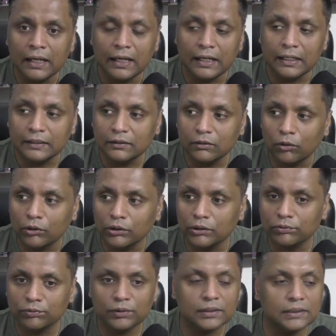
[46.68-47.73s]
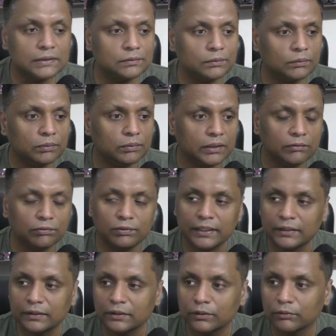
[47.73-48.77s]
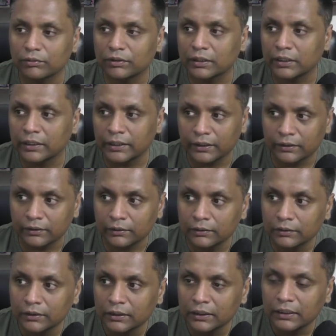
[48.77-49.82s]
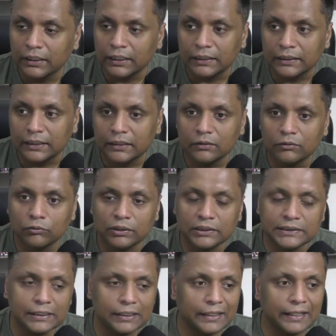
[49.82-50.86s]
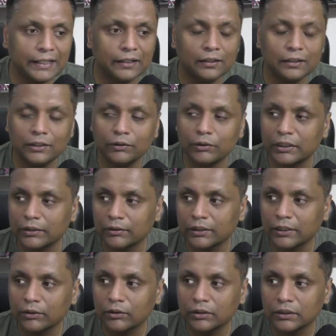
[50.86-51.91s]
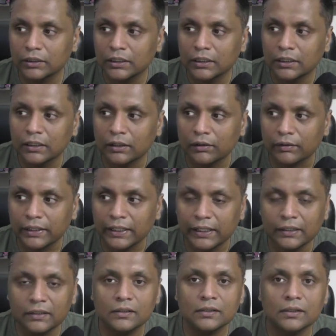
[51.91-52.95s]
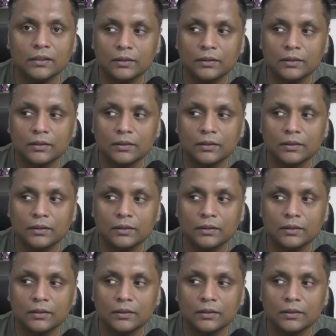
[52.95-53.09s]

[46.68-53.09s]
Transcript: and all your funnels will be reflected over here and then once you're here you need to click on create